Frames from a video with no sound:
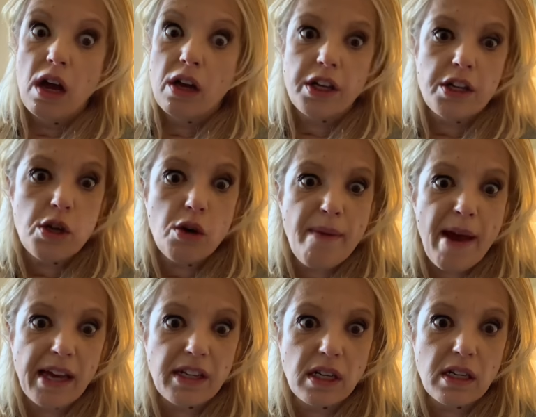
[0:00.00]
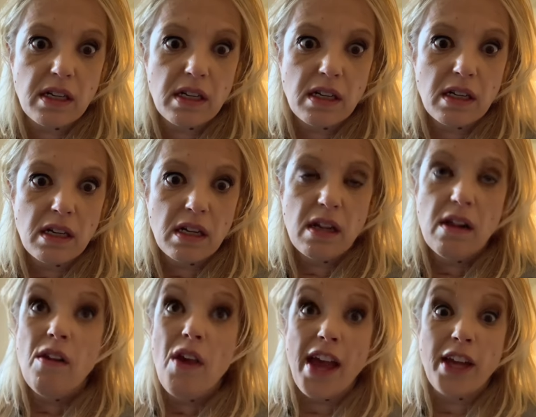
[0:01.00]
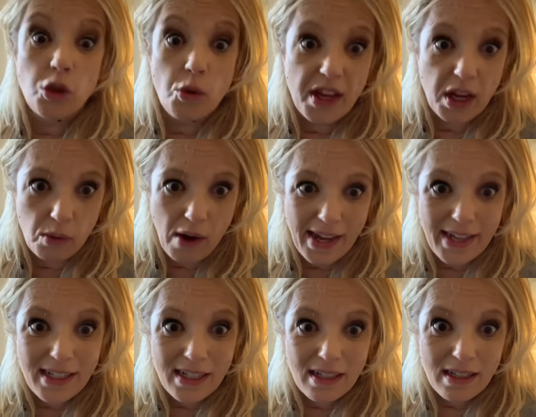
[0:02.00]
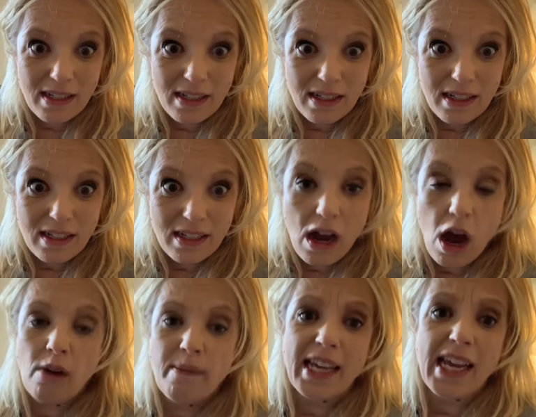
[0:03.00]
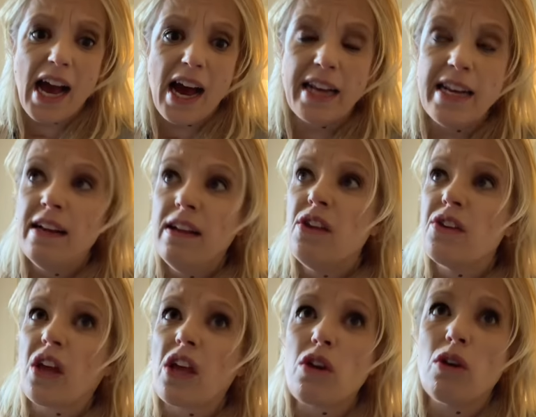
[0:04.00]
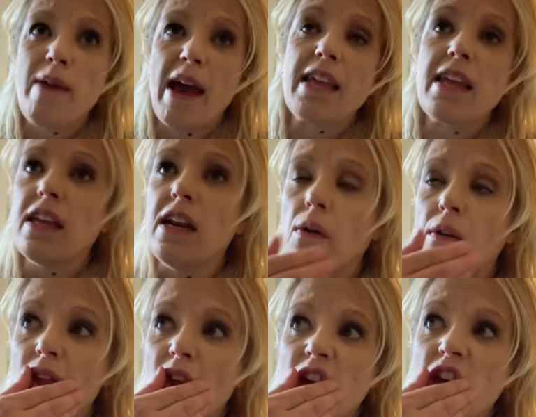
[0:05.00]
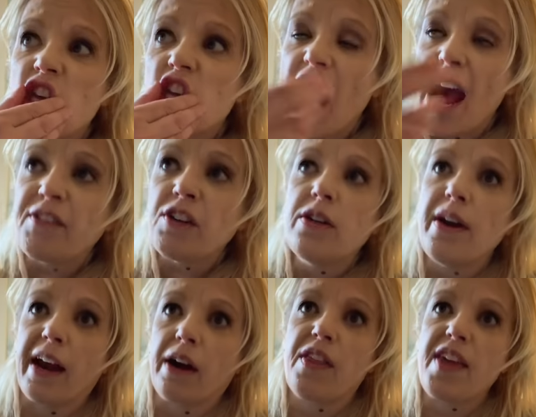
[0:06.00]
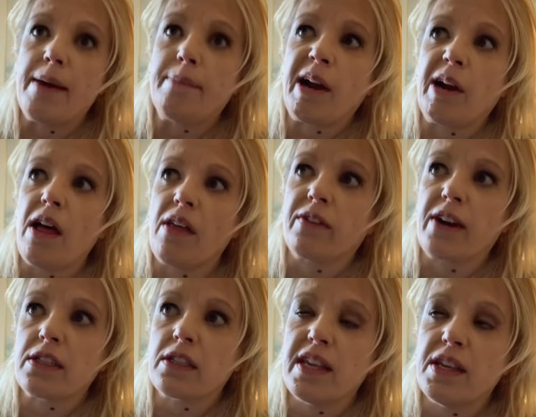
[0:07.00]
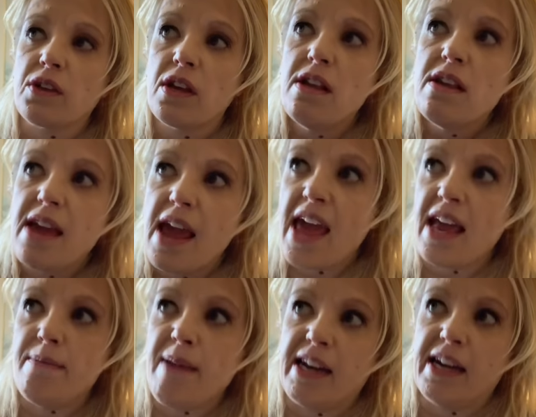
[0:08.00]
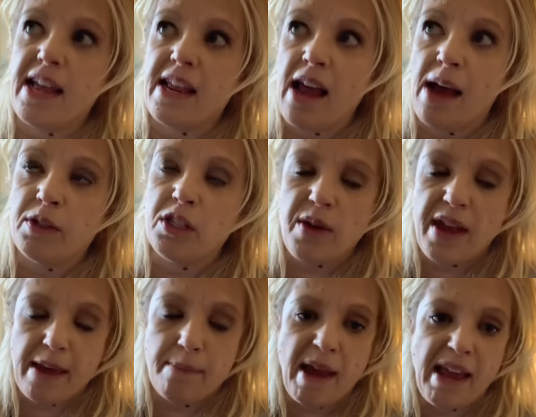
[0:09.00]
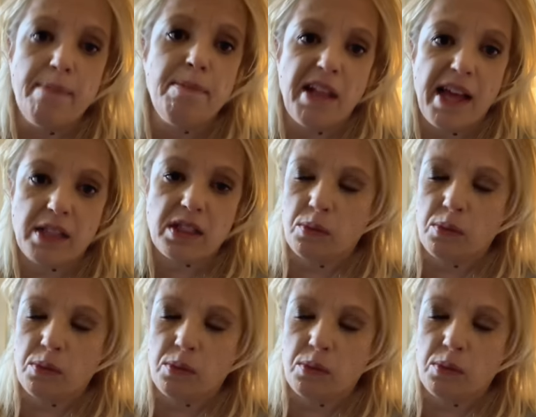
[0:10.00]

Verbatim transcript: Can you imagine? And doing it right? Oh my God, can you imagine? You know, you have to do Heir to the Empire and all the rest of these animated. And I would do hand-painted plates.